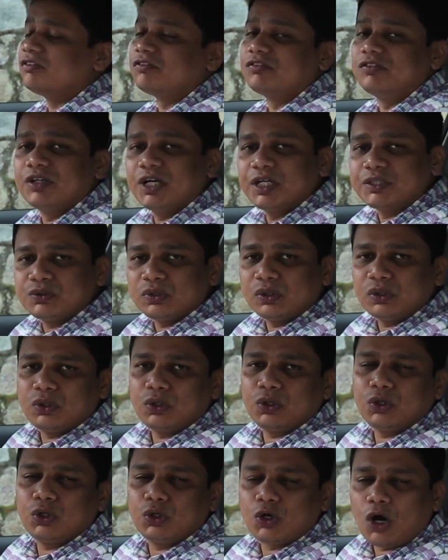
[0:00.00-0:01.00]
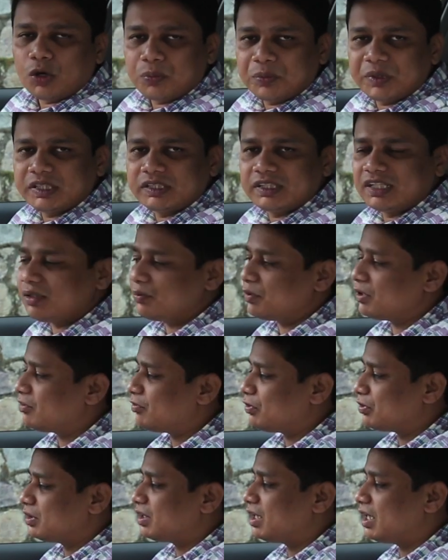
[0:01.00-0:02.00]
virtual cockpit theme here
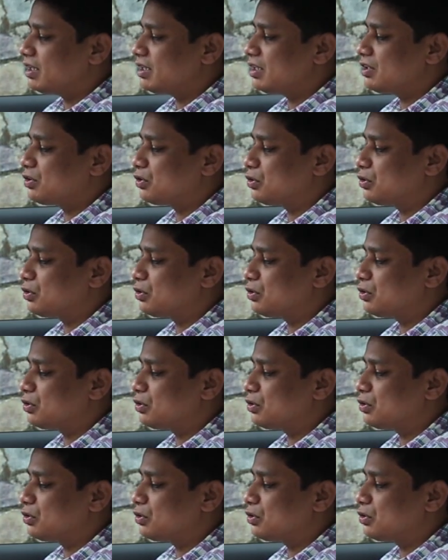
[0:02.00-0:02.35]
for the gauges.